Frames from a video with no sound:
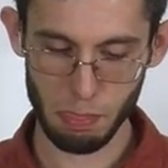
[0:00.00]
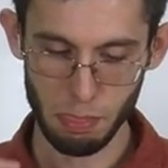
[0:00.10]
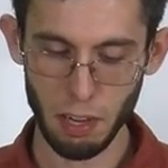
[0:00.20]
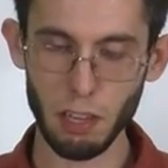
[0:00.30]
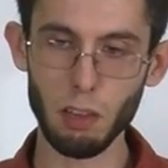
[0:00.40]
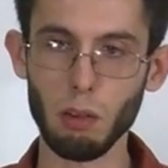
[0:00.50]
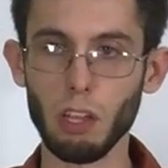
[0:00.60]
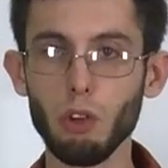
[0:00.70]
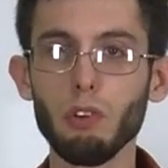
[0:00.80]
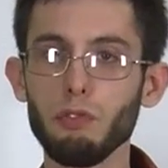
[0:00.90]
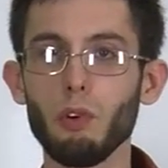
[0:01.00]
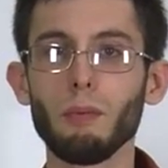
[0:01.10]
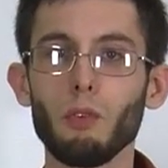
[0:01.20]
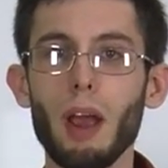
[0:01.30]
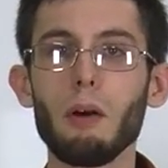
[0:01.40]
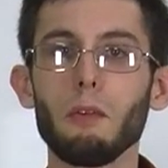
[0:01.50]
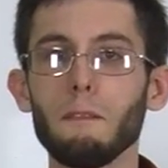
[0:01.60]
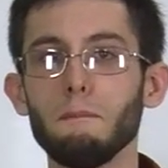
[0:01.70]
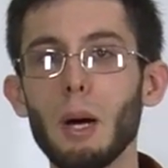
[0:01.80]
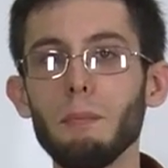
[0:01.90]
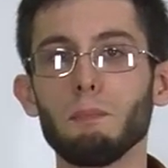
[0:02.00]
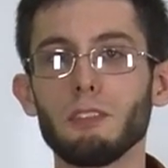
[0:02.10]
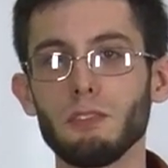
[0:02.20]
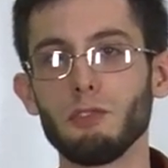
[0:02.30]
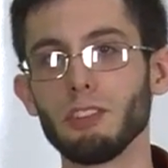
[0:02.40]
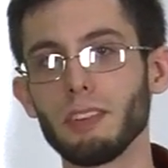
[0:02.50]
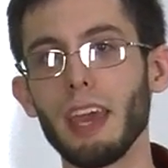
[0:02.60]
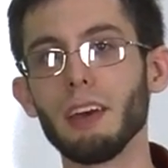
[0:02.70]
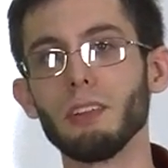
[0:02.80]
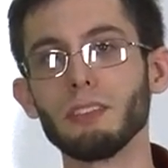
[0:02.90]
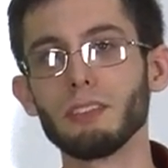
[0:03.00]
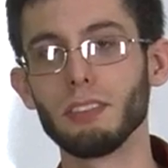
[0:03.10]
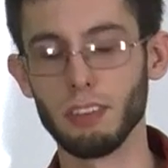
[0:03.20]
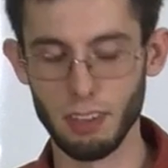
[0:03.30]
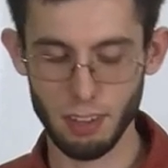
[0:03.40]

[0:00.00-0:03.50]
little uniform round bumps for scales.